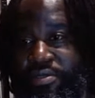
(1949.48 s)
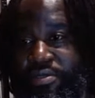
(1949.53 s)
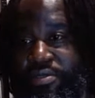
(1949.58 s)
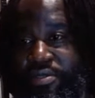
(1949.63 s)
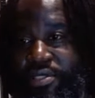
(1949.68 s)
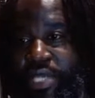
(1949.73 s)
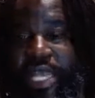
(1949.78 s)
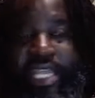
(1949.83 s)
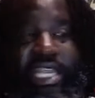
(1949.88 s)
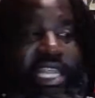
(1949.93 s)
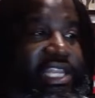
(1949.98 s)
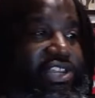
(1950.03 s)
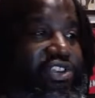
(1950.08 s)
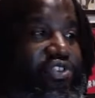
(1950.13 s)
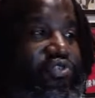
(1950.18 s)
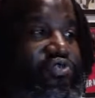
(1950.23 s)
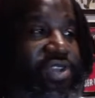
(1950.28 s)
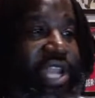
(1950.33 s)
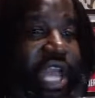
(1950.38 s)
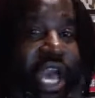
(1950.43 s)
It didn't do
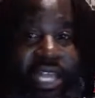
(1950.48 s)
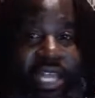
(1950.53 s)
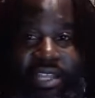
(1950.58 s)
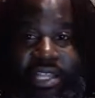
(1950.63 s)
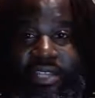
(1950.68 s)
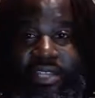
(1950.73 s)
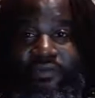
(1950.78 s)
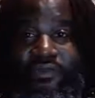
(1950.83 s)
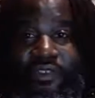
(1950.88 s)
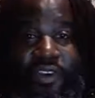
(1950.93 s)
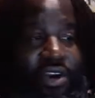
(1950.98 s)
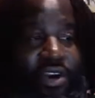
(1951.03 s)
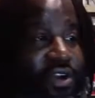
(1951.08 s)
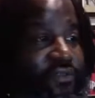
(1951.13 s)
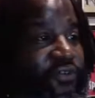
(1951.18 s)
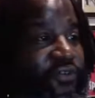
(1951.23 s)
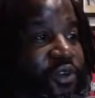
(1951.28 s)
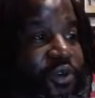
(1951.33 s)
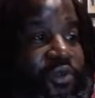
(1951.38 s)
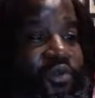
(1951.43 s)
nothing for
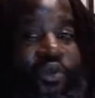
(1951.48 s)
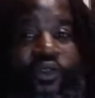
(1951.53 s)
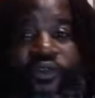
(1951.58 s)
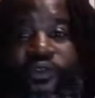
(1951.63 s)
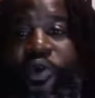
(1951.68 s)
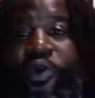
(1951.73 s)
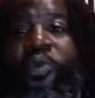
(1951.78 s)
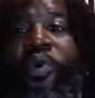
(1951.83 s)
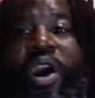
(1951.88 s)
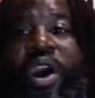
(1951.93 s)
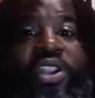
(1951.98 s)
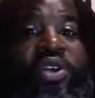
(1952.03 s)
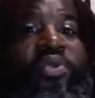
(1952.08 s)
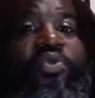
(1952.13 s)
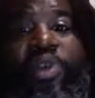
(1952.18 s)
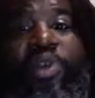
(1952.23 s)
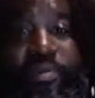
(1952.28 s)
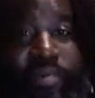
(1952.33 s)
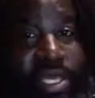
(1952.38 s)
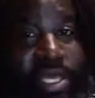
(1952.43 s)
Wonder
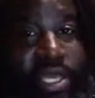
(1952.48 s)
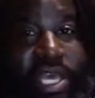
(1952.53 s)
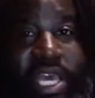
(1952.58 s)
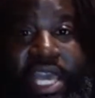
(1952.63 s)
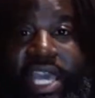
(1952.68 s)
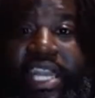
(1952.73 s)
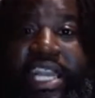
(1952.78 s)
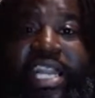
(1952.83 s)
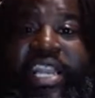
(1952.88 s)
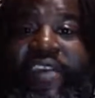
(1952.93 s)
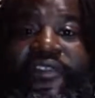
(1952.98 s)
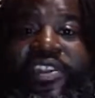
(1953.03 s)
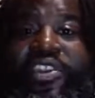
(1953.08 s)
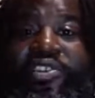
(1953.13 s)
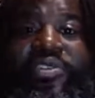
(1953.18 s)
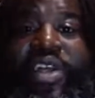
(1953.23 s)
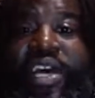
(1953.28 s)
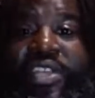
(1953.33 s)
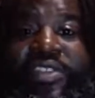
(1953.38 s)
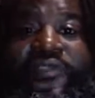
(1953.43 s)
Woman. It didn't even do
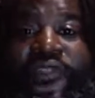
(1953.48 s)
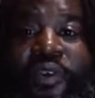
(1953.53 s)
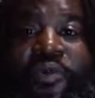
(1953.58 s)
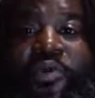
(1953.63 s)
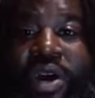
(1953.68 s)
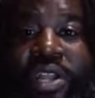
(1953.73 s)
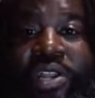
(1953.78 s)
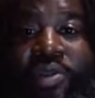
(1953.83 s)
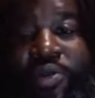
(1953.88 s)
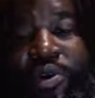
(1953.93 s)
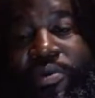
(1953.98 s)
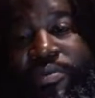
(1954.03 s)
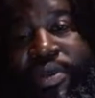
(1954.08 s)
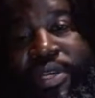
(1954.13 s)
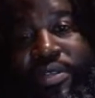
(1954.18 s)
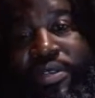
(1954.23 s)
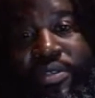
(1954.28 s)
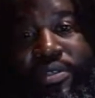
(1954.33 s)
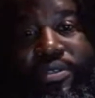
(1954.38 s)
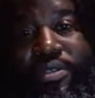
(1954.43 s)
nothing for Wonder Woman.
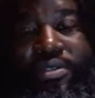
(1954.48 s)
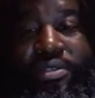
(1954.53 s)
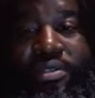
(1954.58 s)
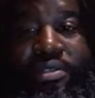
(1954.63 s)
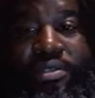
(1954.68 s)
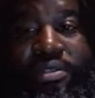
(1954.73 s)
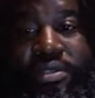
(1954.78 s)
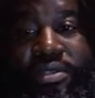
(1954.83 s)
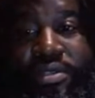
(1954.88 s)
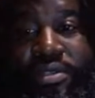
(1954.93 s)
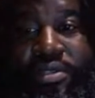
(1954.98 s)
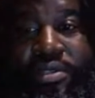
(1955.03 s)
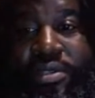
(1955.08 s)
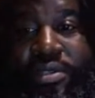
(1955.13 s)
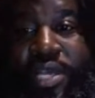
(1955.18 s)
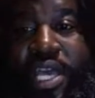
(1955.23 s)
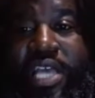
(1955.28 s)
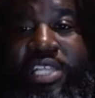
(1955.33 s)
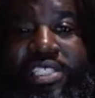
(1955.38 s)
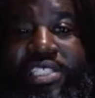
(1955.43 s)

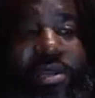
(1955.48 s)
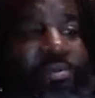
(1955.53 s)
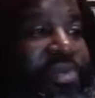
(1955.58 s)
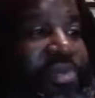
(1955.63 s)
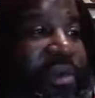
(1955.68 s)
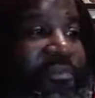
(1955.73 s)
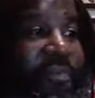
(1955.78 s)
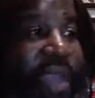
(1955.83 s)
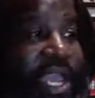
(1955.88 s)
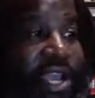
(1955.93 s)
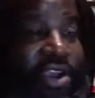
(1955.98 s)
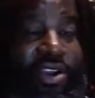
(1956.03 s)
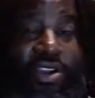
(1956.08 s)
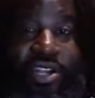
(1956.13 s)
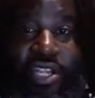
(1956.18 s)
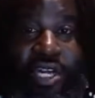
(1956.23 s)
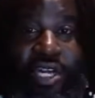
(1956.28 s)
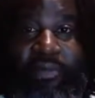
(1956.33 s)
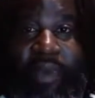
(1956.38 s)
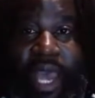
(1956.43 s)
But make her
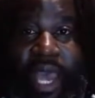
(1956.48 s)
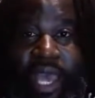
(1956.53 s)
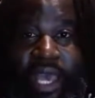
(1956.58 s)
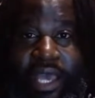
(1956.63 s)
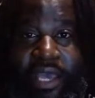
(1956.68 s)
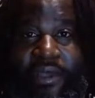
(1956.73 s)
look bad.